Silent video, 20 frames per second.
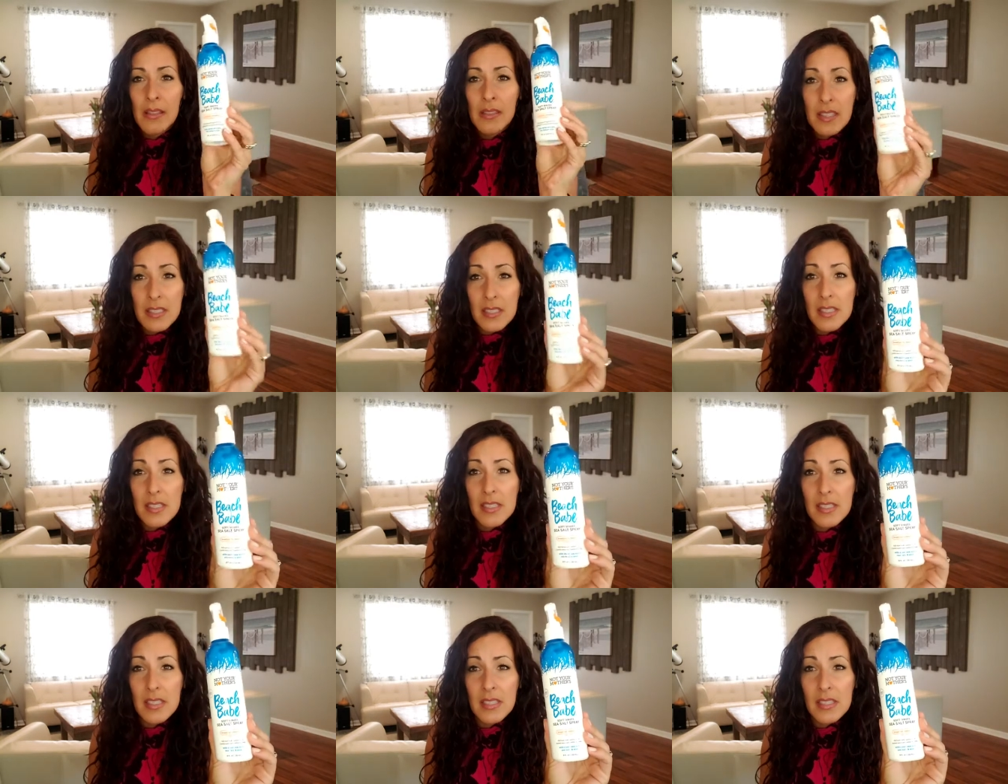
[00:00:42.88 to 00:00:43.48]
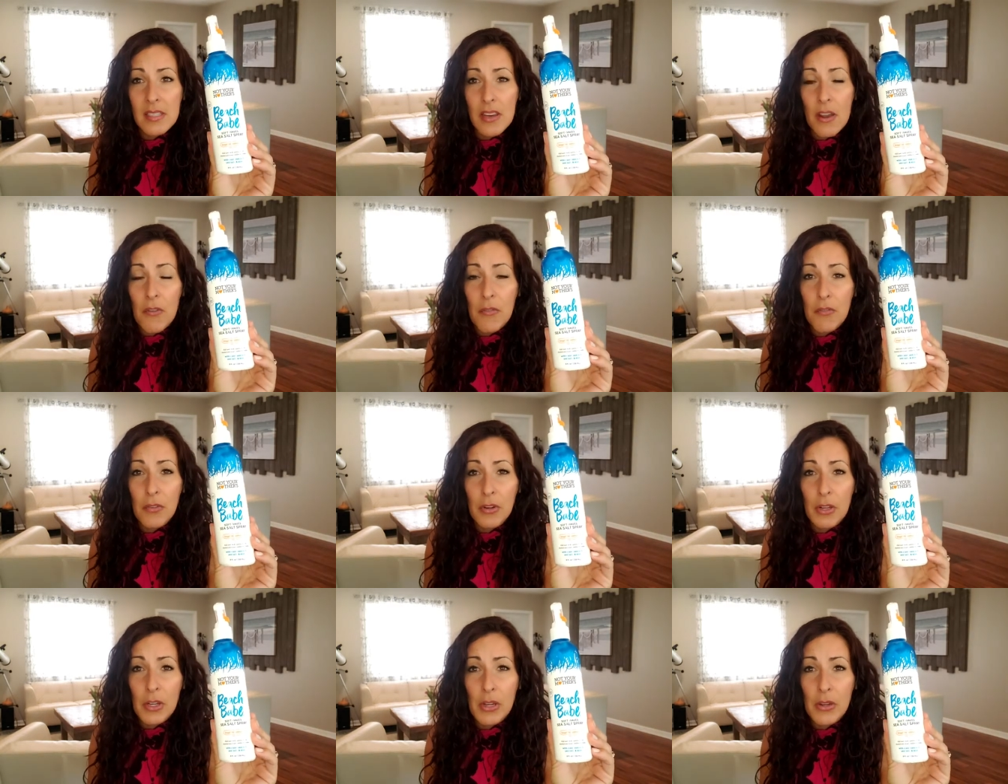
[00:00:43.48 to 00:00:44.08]
this is the
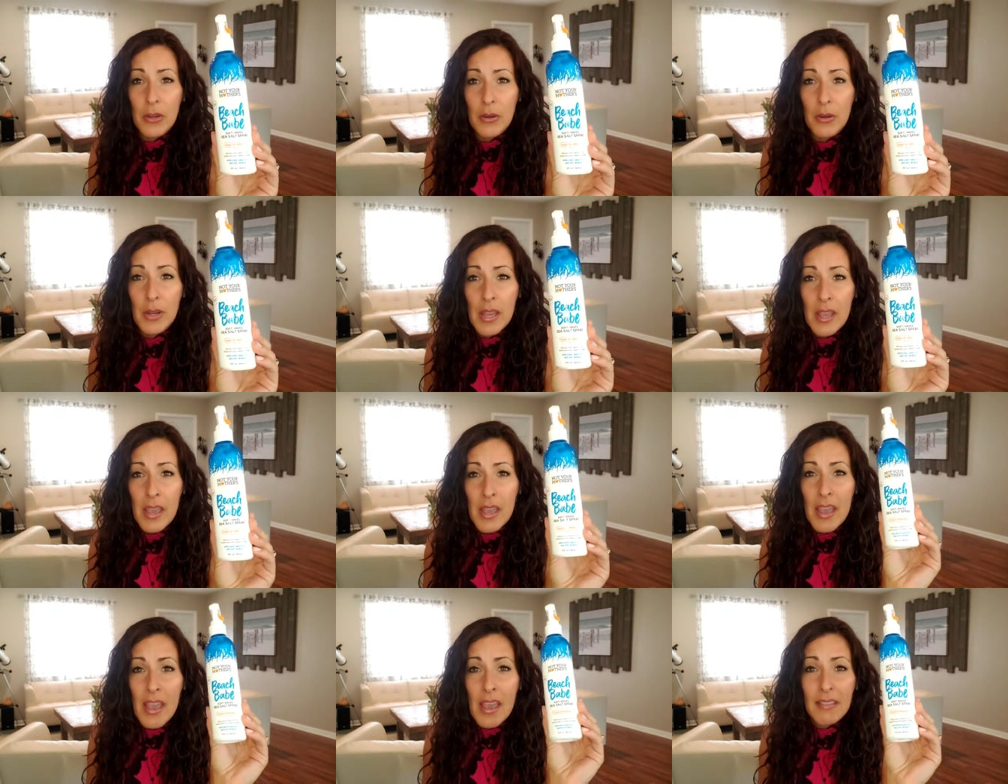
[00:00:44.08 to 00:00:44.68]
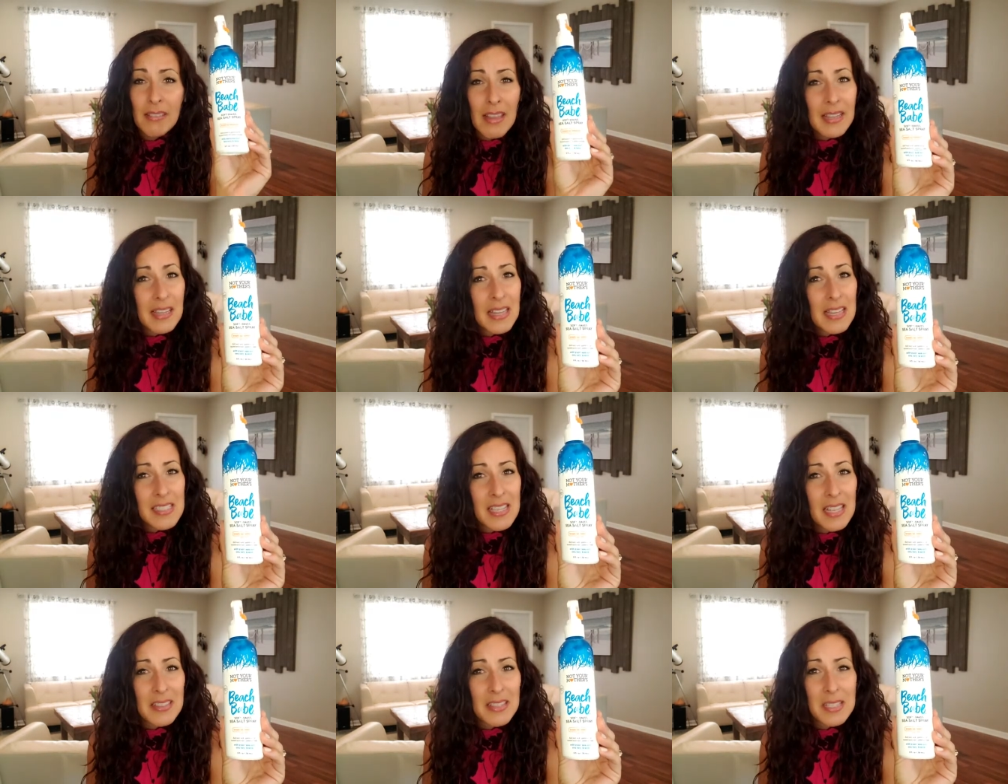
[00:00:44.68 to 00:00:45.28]
stuff for you. And like
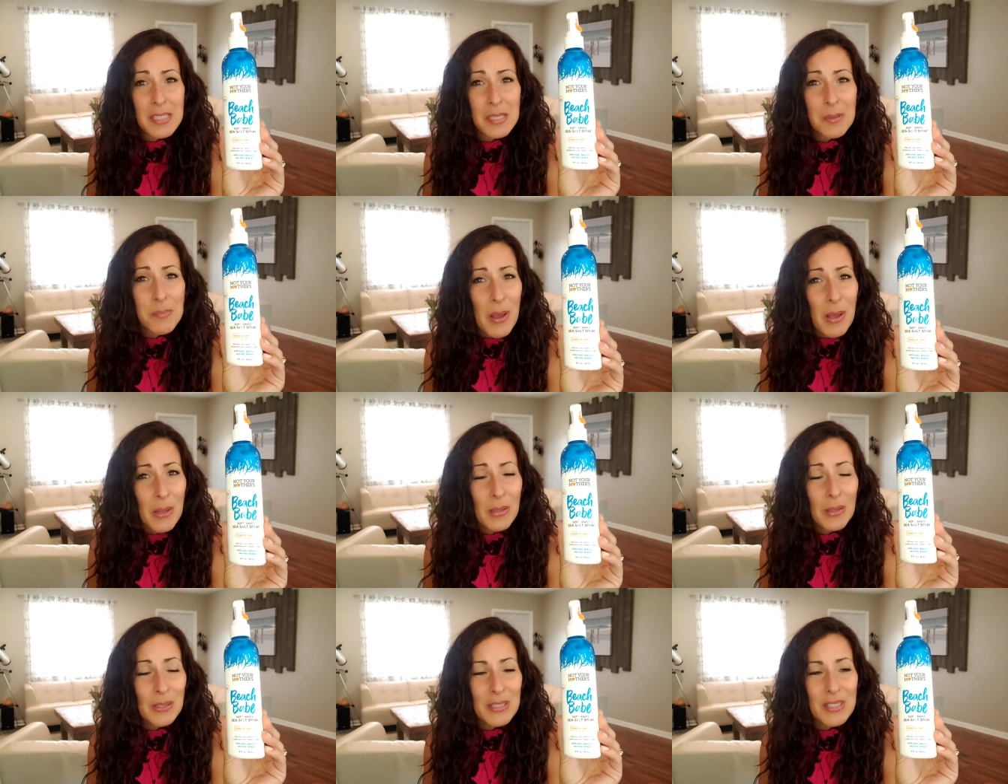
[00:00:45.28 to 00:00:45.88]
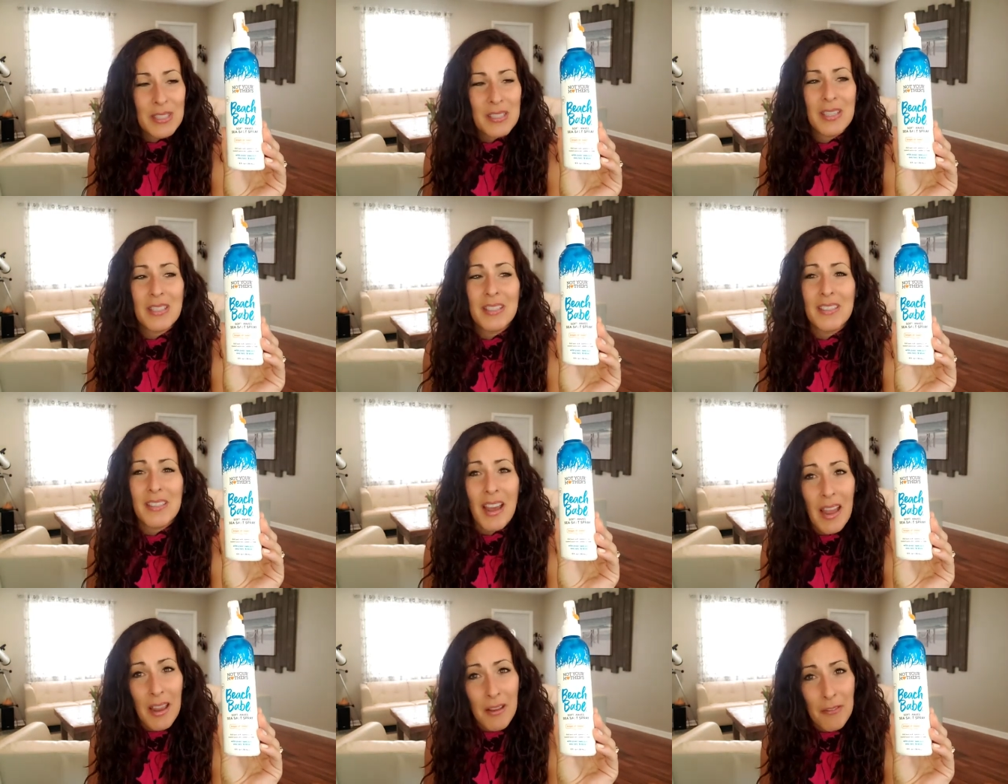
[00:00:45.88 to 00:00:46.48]
I said, the smell is to
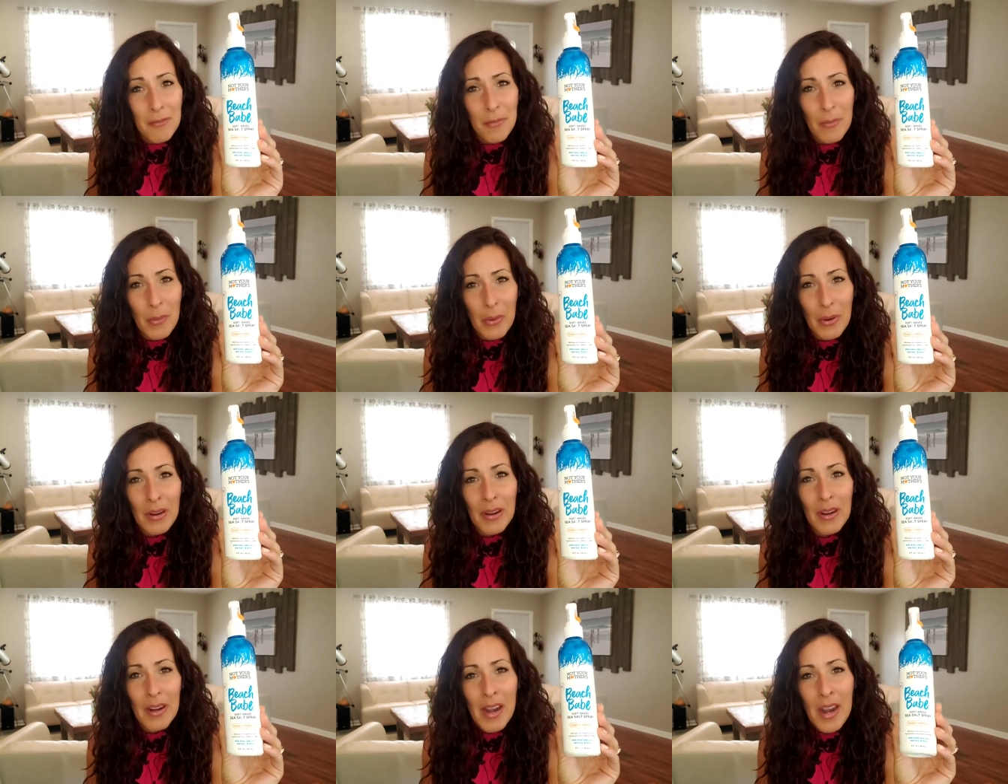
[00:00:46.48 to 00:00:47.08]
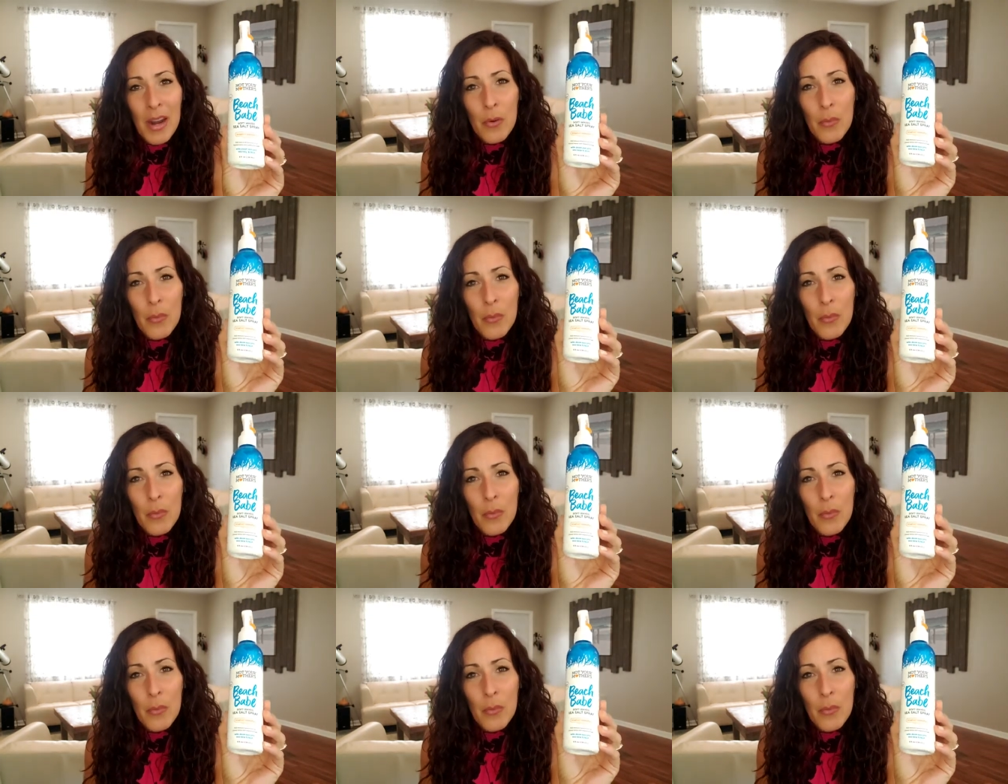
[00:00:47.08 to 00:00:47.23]
die for.